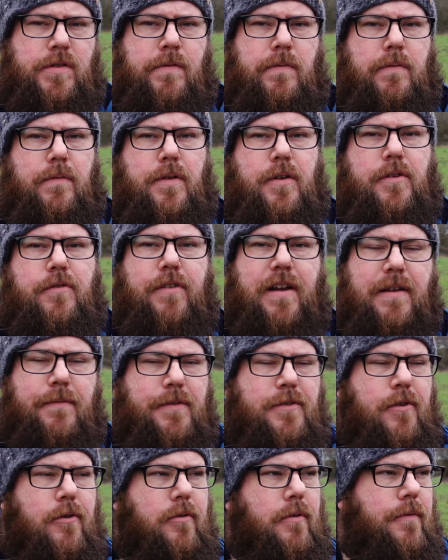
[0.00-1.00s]
of other great
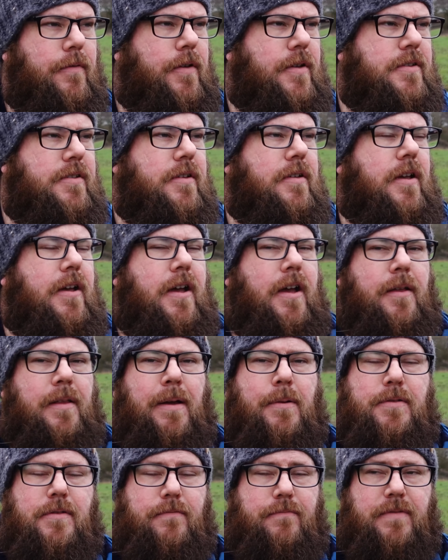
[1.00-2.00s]
photographers.
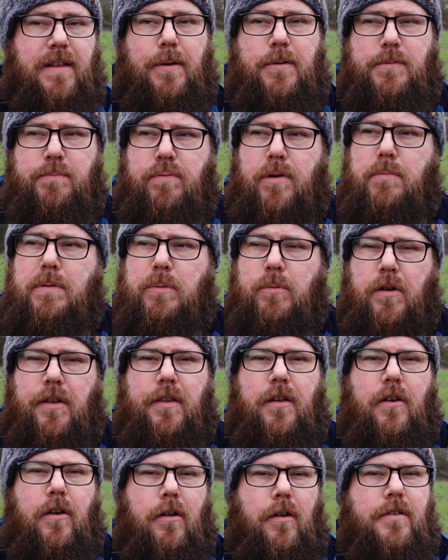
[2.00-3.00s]
That was probably one of
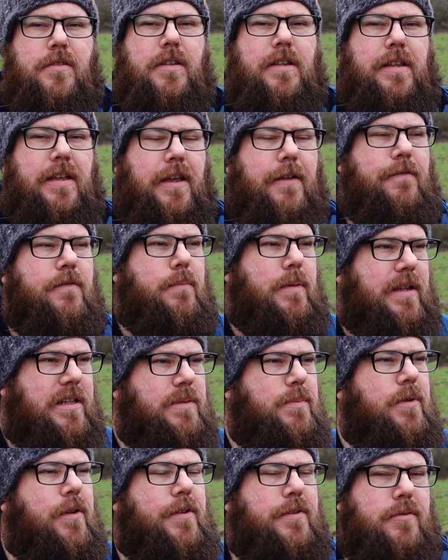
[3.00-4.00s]
the highlights of the year for me,
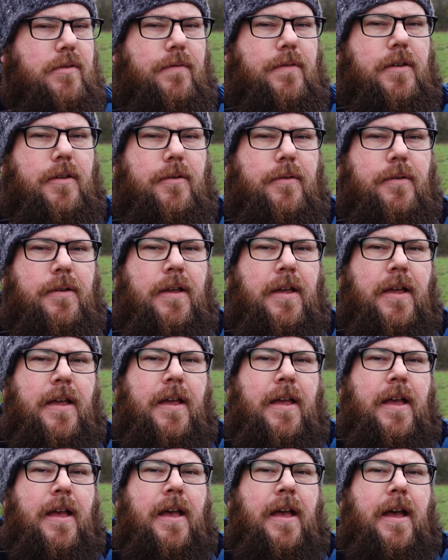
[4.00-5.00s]
to be honest with you.
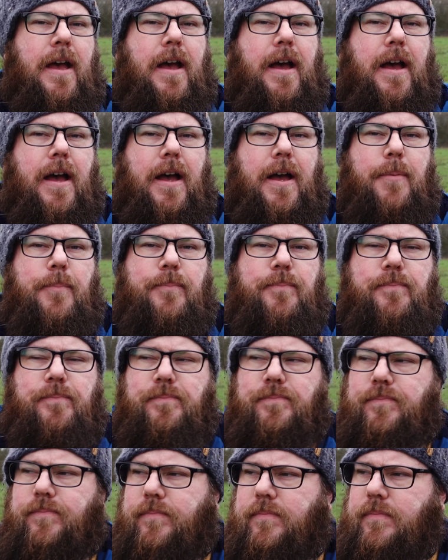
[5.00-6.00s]
And
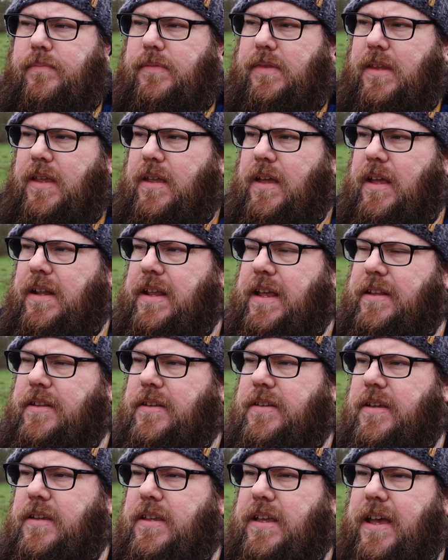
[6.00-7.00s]

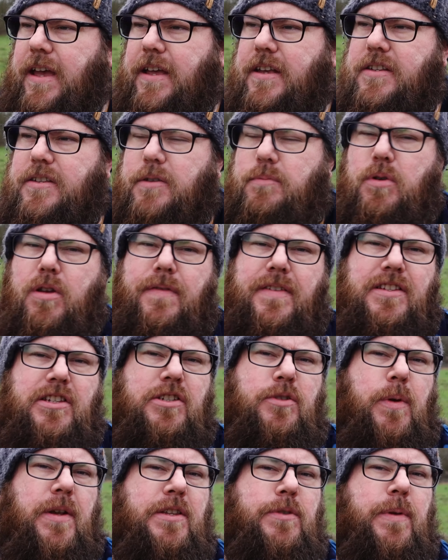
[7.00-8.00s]
then yeah, so moving to
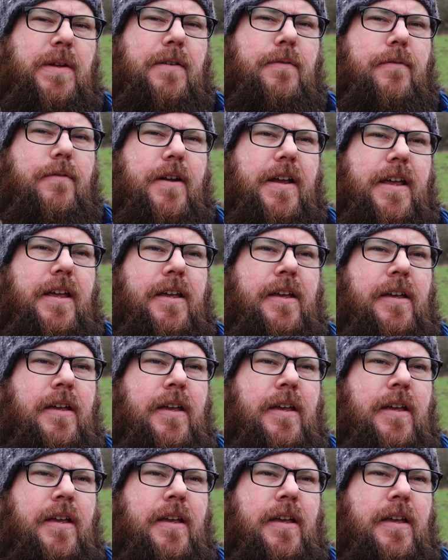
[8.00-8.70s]
2023,